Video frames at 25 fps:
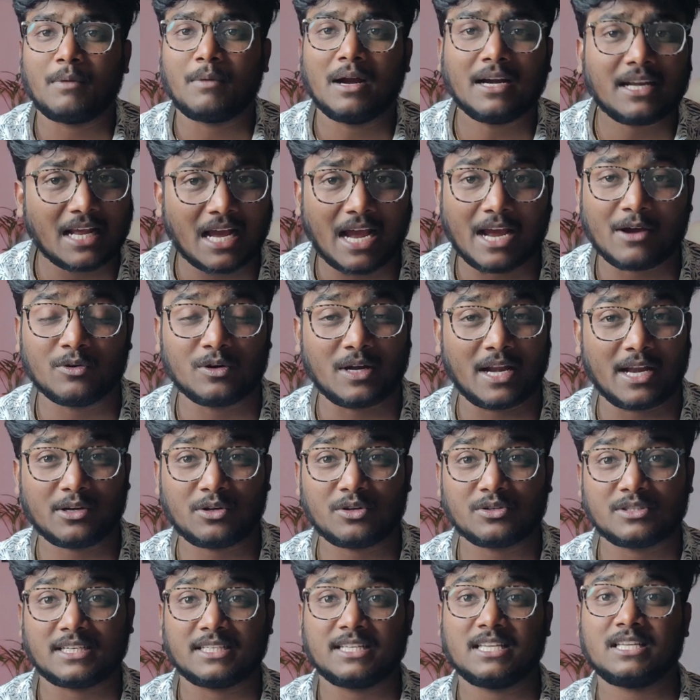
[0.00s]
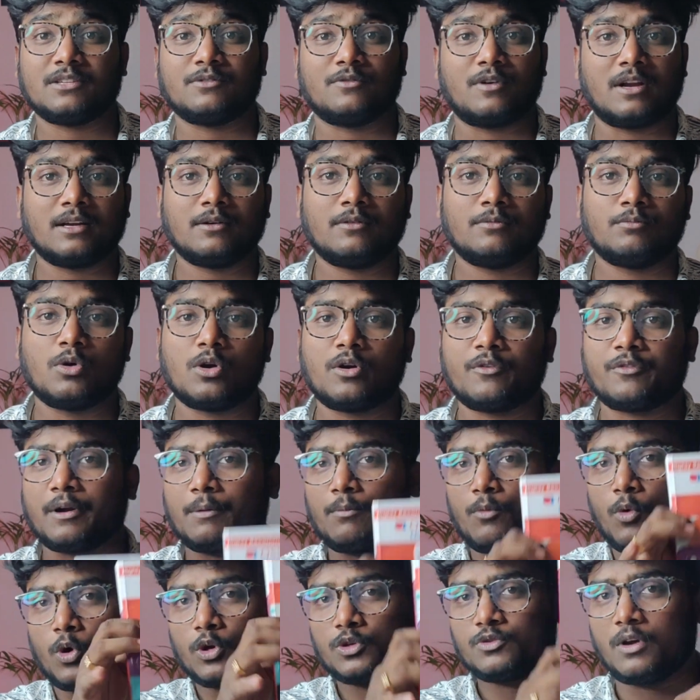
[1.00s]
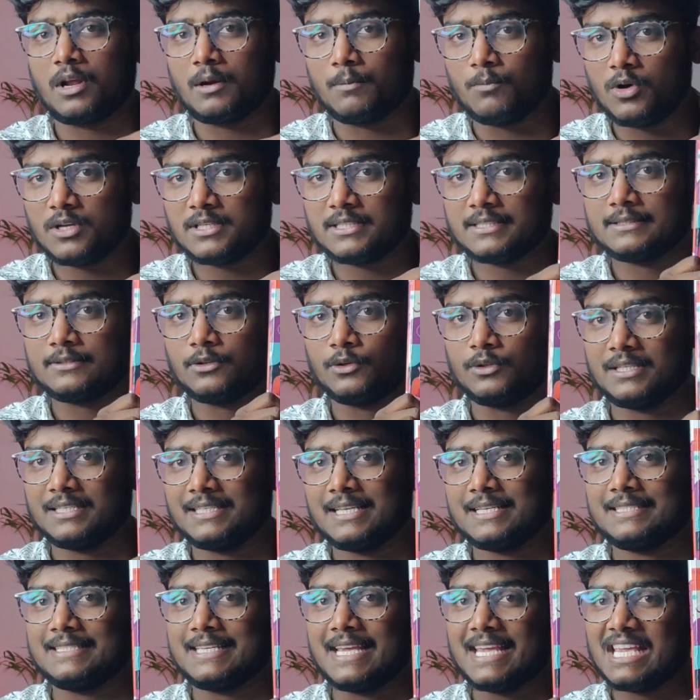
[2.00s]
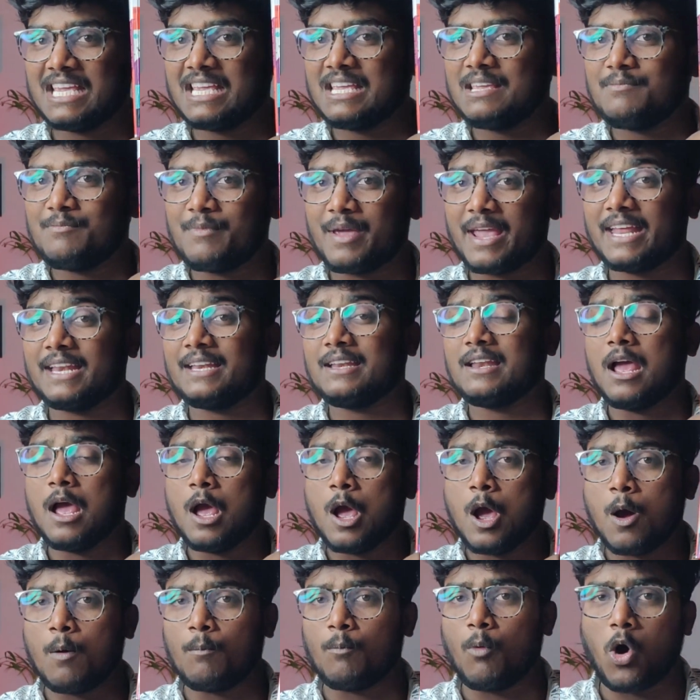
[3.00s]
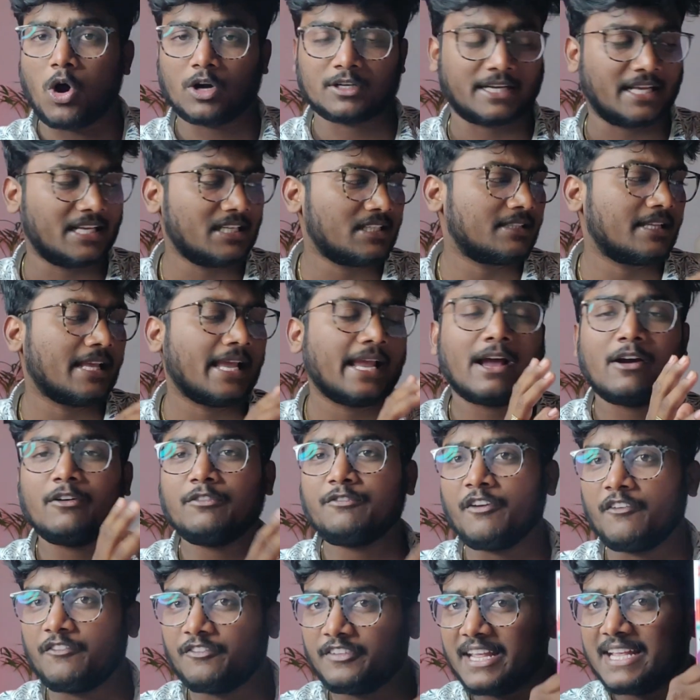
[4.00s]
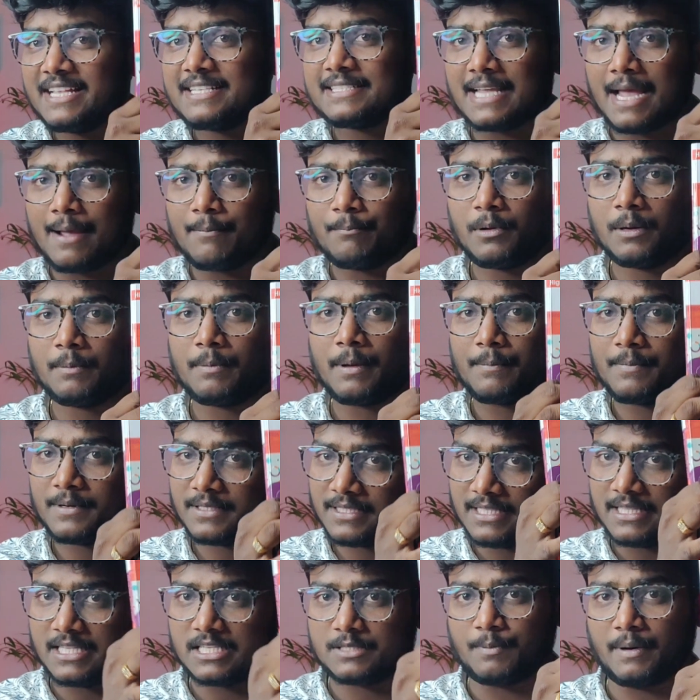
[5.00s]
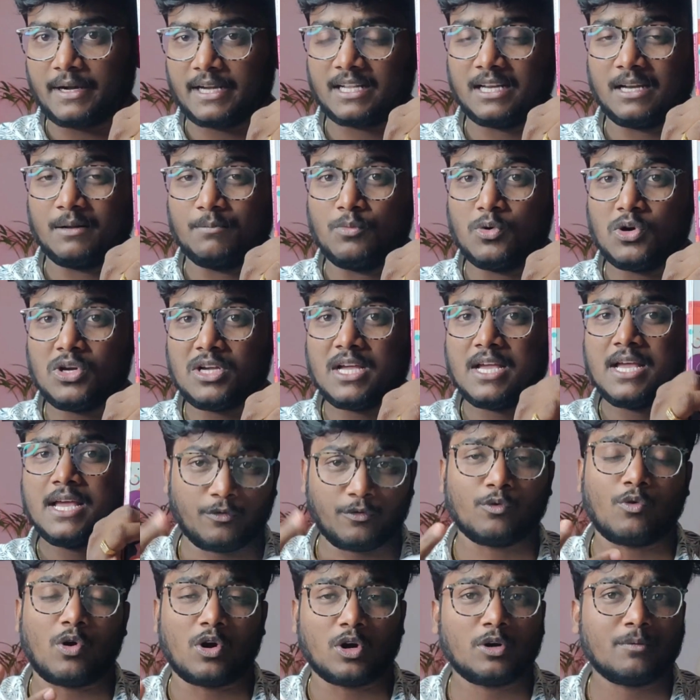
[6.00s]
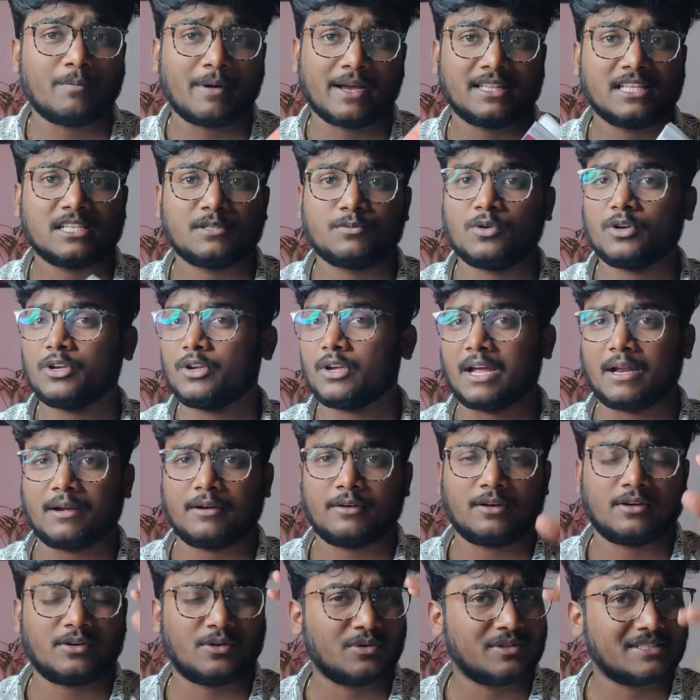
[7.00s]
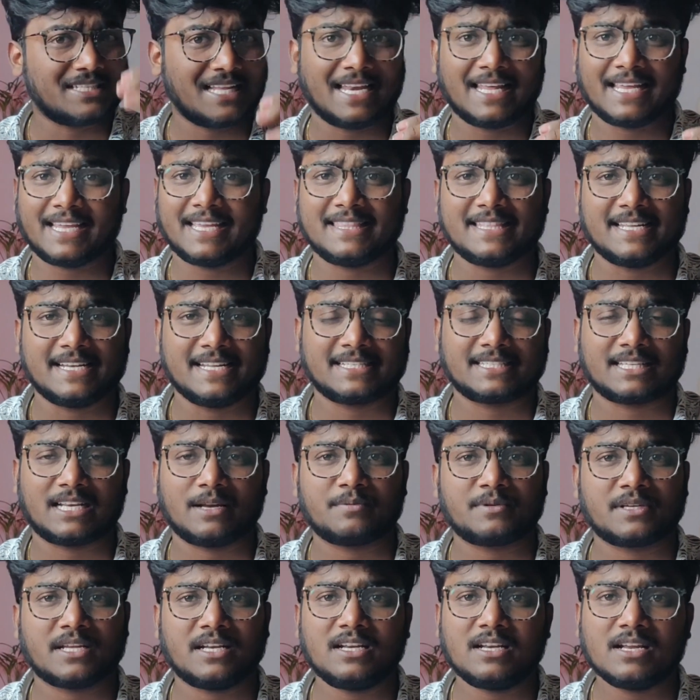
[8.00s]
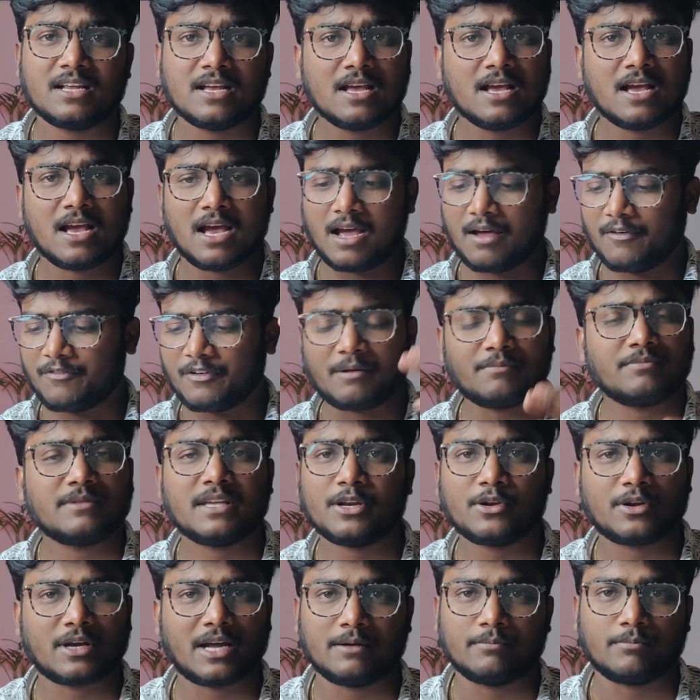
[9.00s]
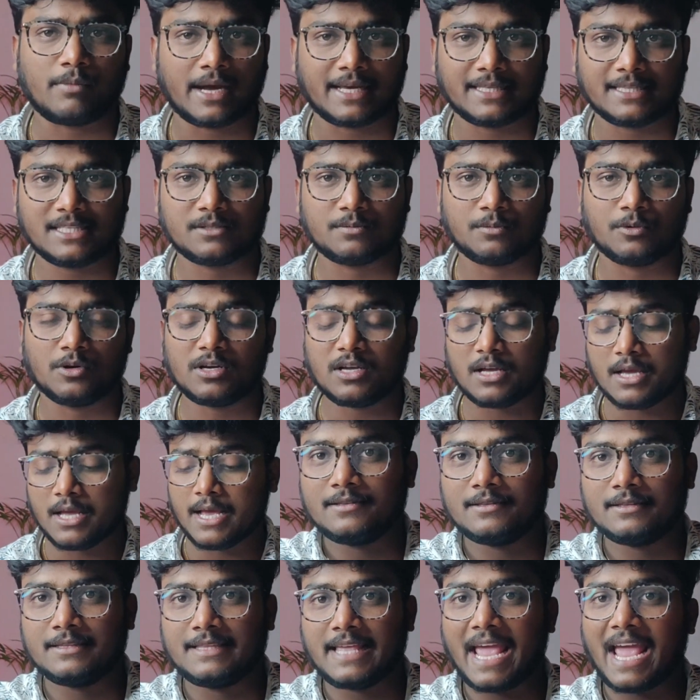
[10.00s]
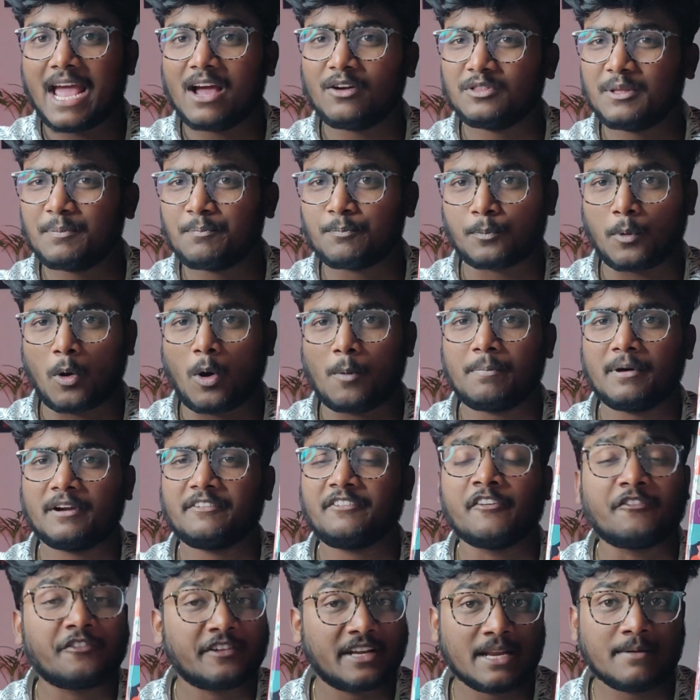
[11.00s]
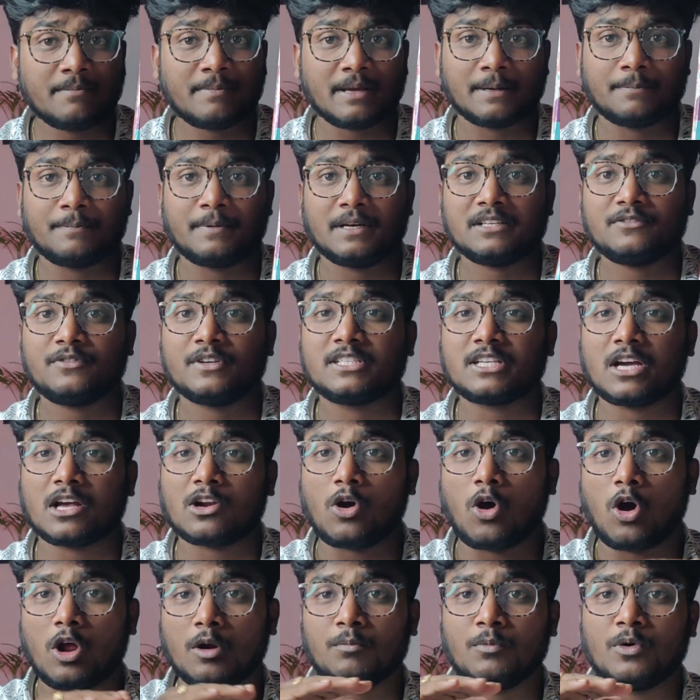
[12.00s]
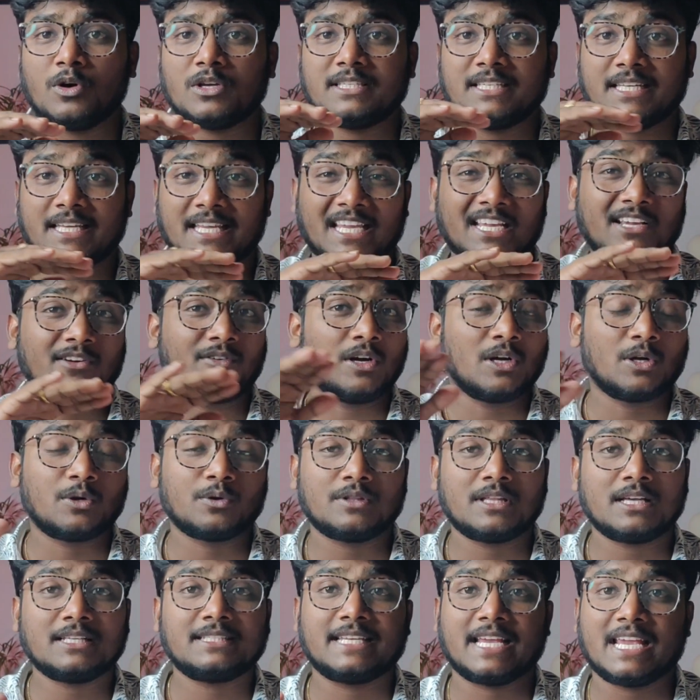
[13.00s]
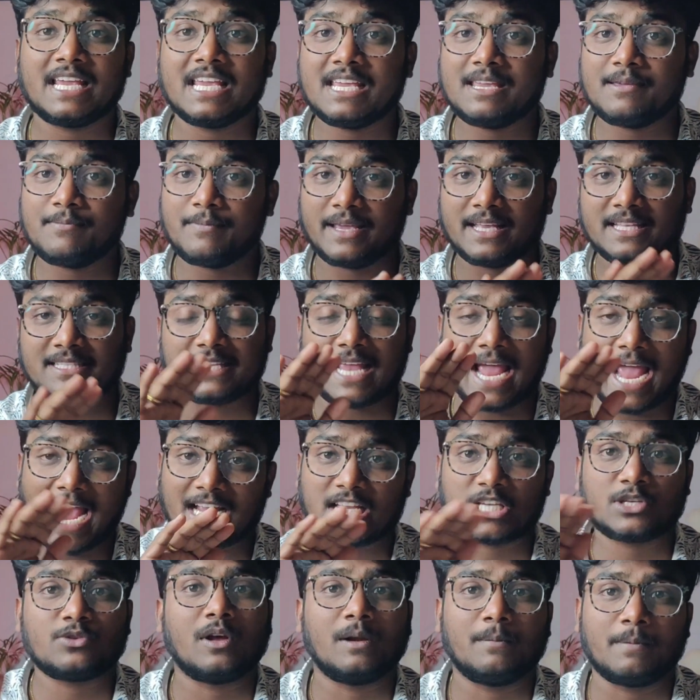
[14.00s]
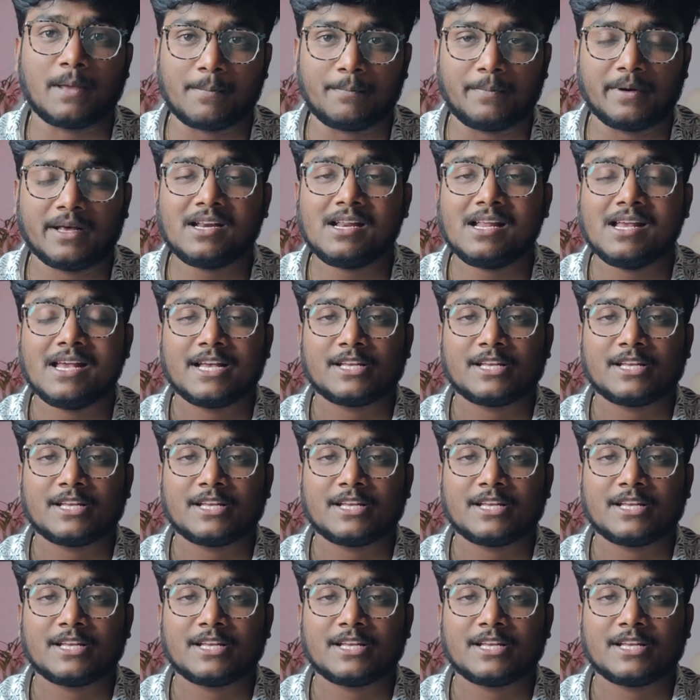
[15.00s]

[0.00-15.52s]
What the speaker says: But I would like to suggest one book from OSWAAL Books. So this is JEE Main mock test. They have 15 sample papers in this particular book. If you want to buy this book, you can use the link in the description. From there you can buy this book. They have the proper 15 papers which are almost equal to the JEE Main's actual paper.